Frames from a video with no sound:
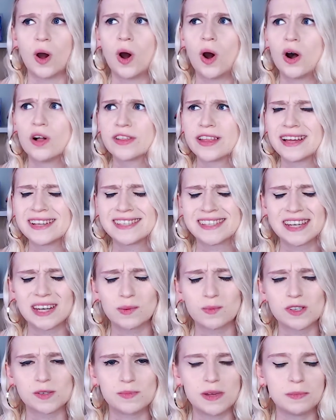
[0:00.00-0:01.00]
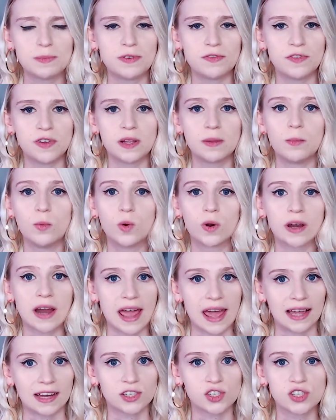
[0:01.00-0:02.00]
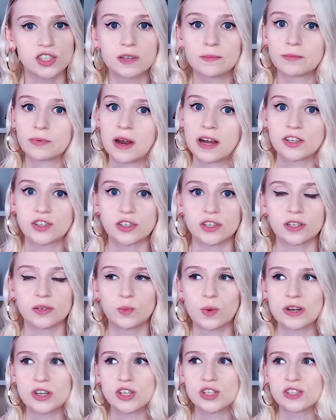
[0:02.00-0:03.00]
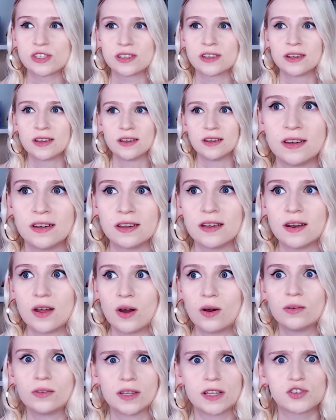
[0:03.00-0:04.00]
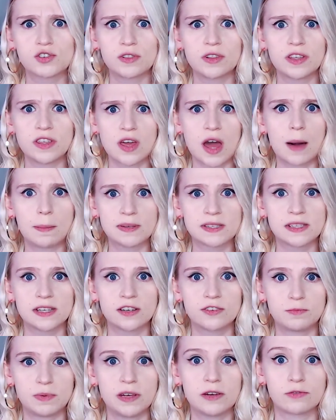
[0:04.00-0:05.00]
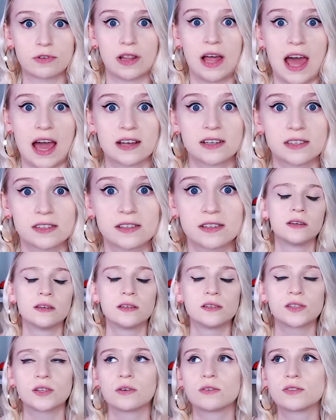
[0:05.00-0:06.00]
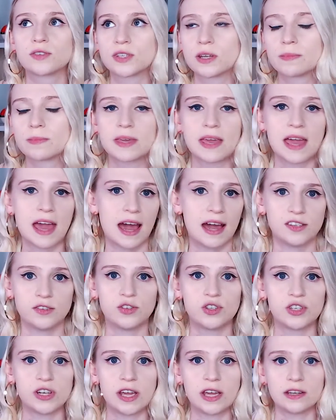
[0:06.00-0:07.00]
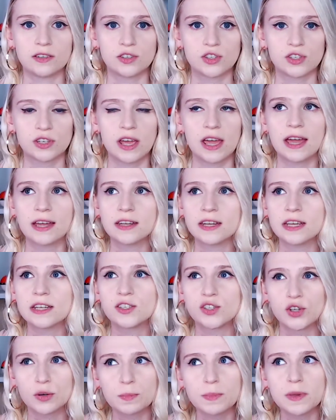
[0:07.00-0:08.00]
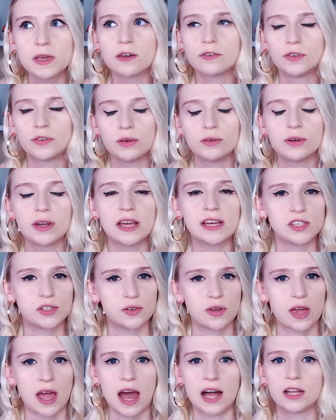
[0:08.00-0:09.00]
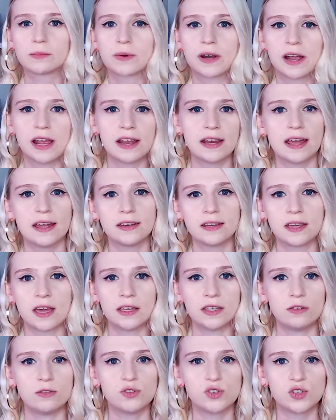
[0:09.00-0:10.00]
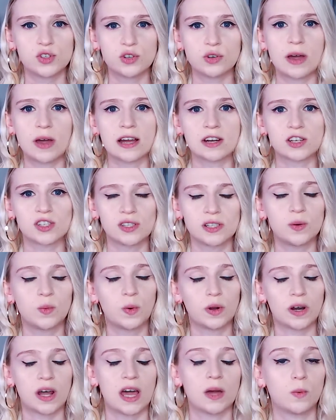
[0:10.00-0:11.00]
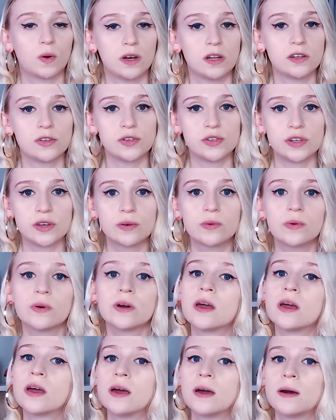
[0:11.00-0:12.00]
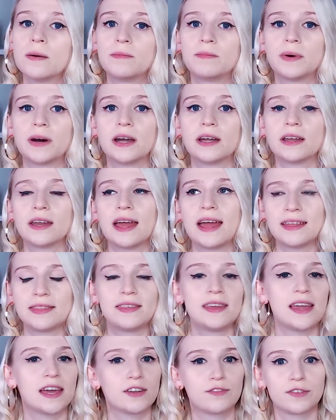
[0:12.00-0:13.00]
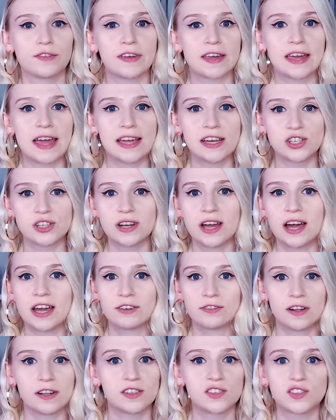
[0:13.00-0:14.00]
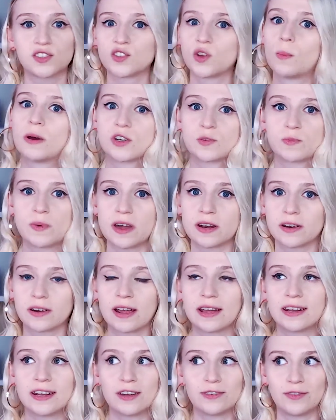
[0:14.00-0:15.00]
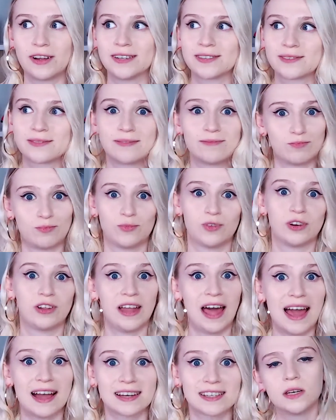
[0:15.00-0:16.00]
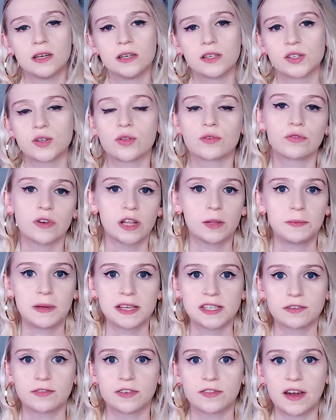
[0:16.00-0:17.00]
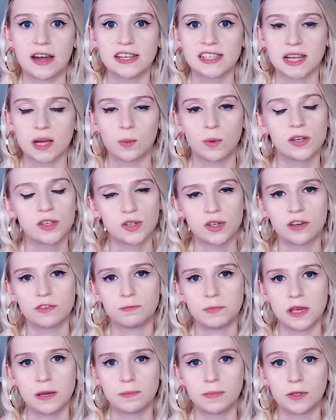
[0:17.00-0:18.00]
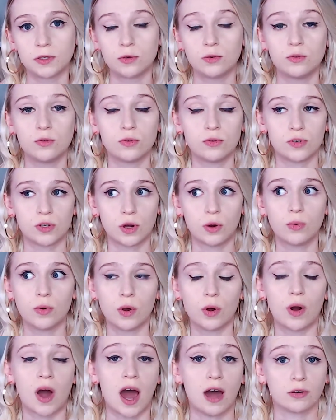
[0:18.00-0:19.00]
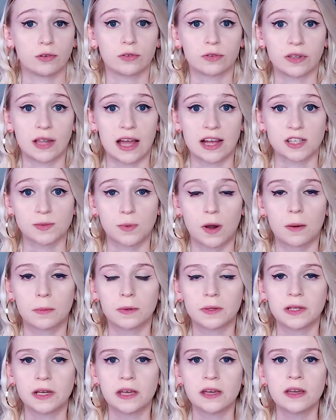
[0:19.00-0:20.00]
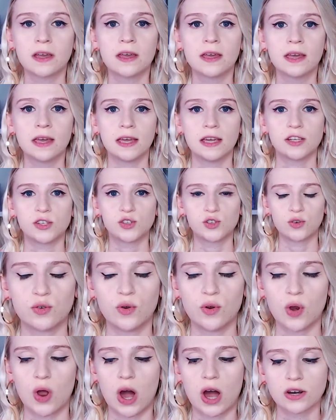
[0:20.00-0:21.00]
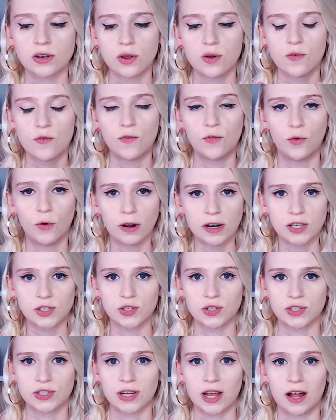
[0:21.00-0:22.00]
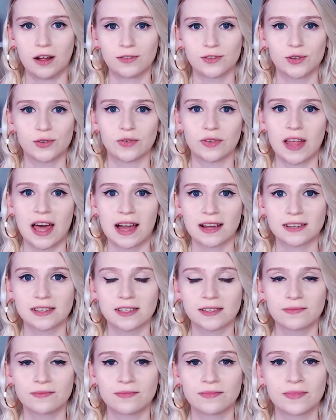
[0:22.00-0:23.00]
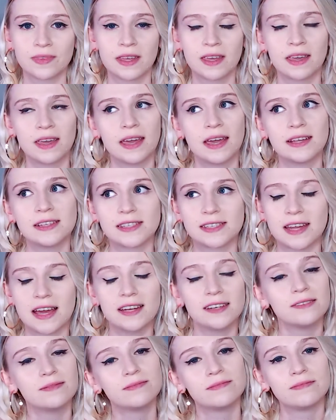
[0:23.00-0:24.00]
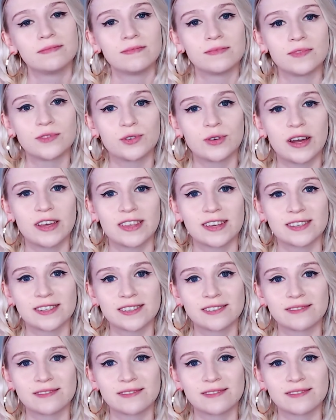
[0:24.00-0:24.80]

All that did was make me feel more anxious and pressured, which is, literally the opposite of being relaxed. So something had to change. And it took me a few days to calibrate and get used to actually what I wanted to do. But at the end of the vacation, I felt so much better and I felt relaxed. So the real piece of advice I want to give people who don't know how to relax properly is to not force yourself to relax. Instead, try this.